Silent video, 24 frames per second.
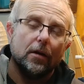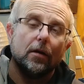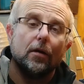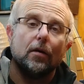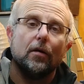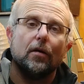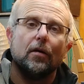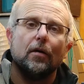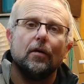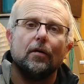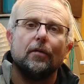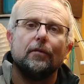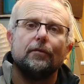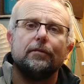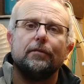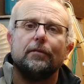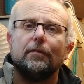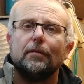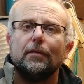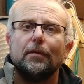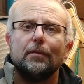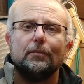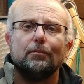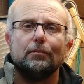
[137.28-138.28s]
of
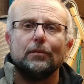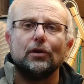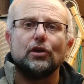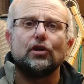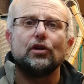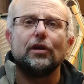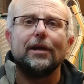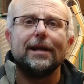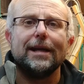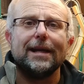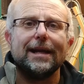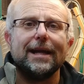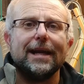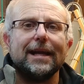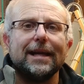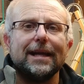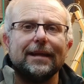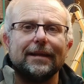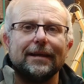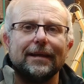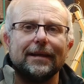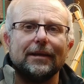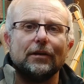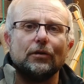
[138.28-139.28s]
machining
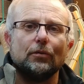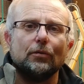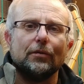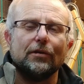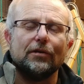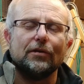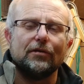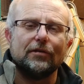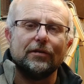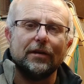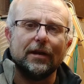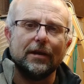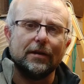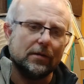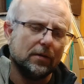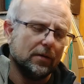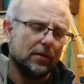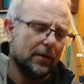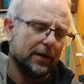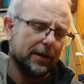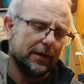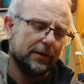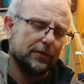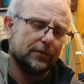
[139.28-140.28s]
anything to a set
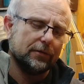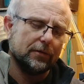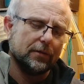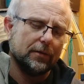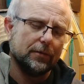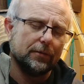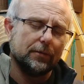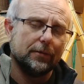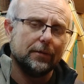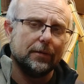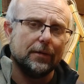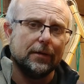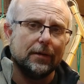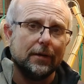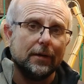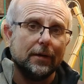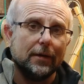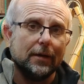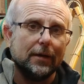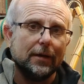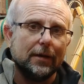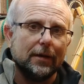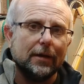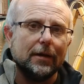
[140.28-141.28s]
height. So
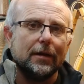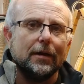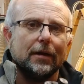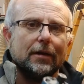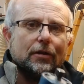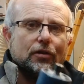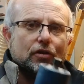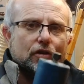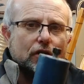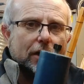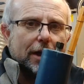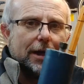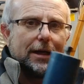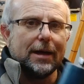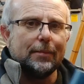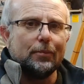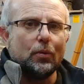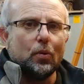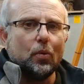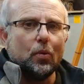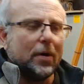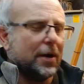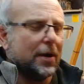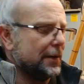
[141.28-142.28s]
check number
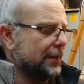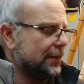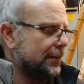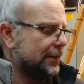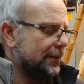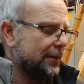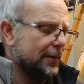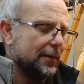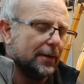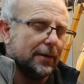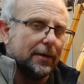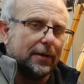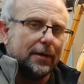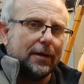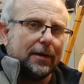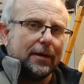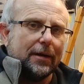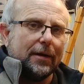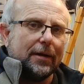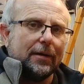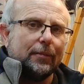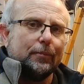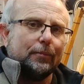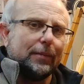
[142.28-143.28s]
1,
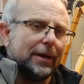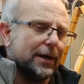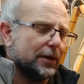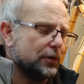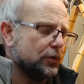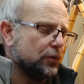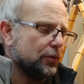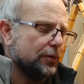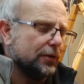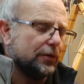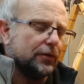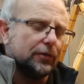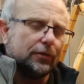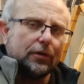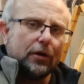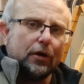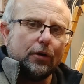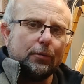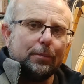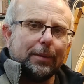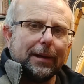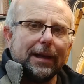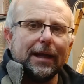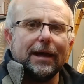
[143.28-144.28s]
make sure there's no
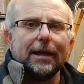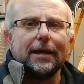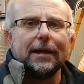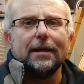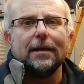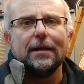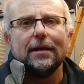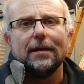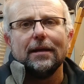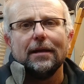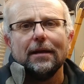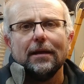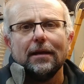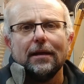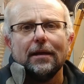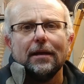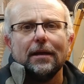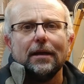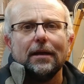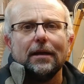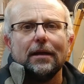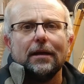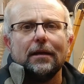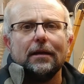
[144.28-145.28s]
play
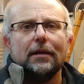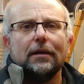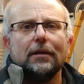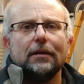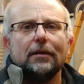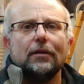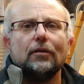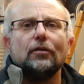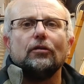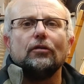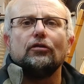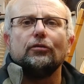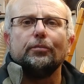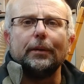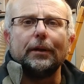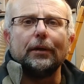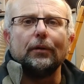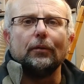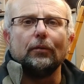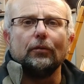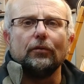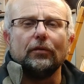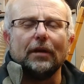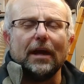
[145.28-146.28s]
in your
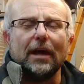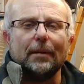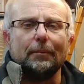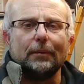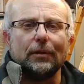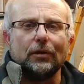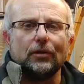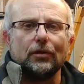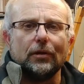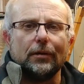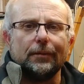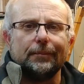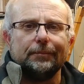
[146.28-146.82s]
spindle's armature.